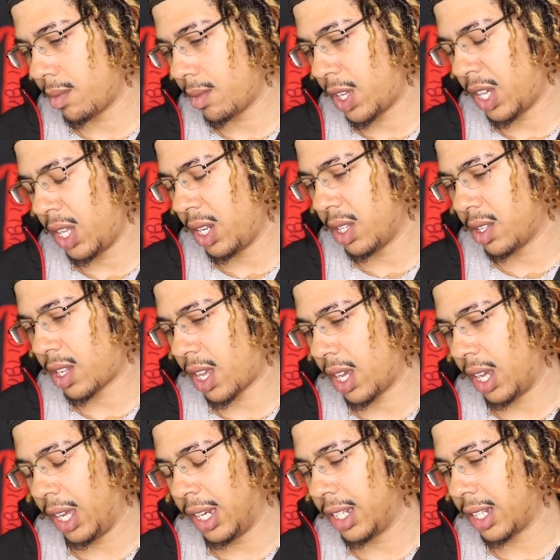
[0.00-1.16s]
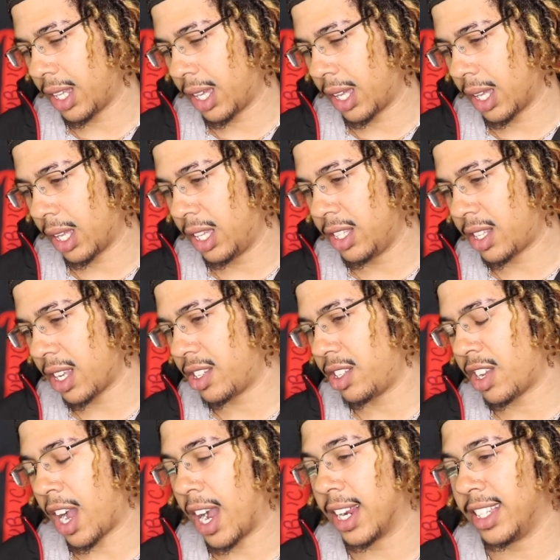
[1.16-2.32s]
he didn't say anything. He said
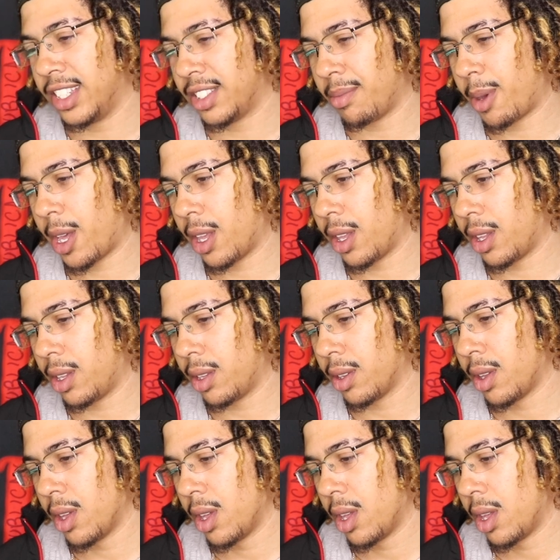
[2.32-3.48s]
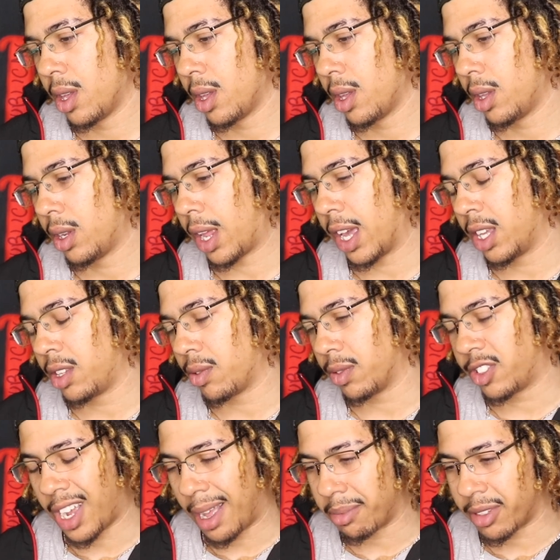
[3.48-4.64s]
Chinese man that eats
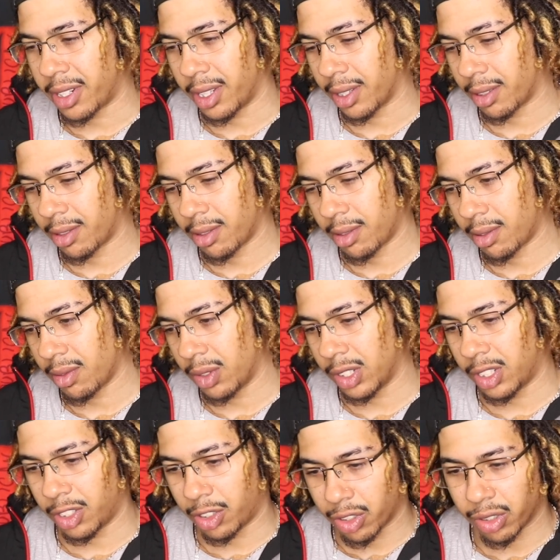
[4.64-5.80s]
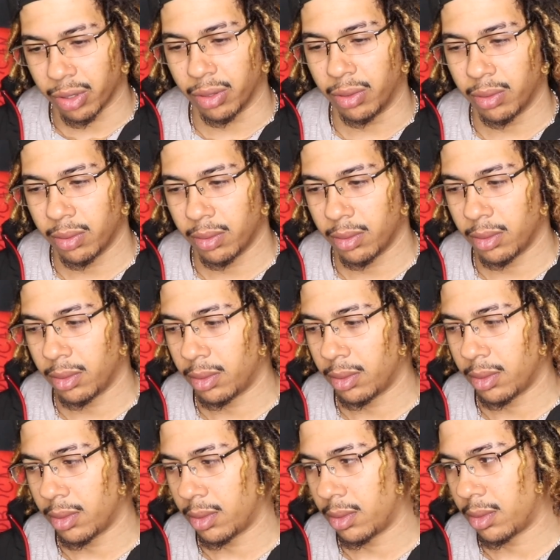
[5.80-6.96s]
with chopsticks, which is true.
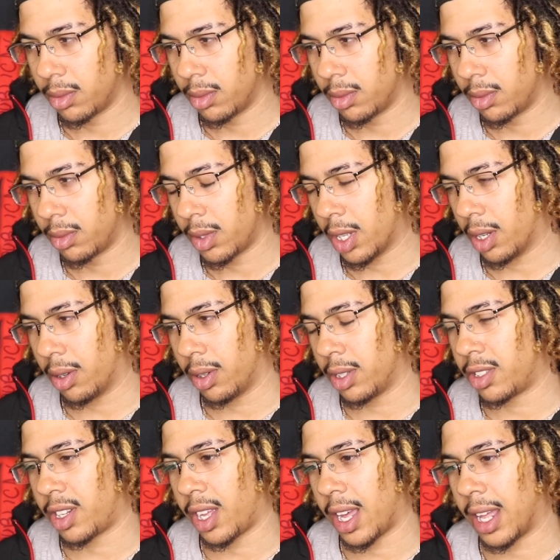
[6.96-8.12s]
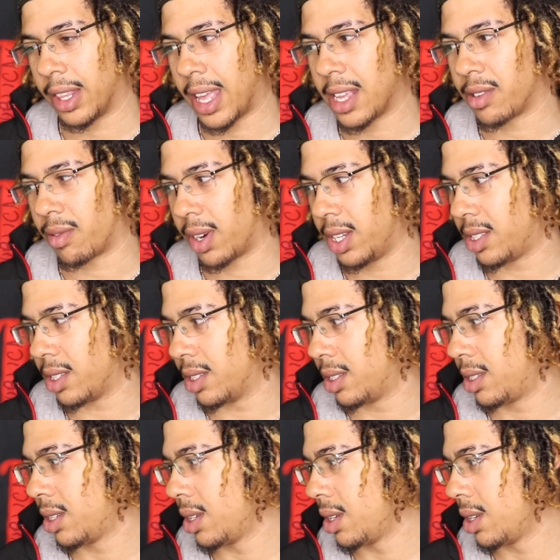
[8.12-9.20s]
I don't understand how that's racist.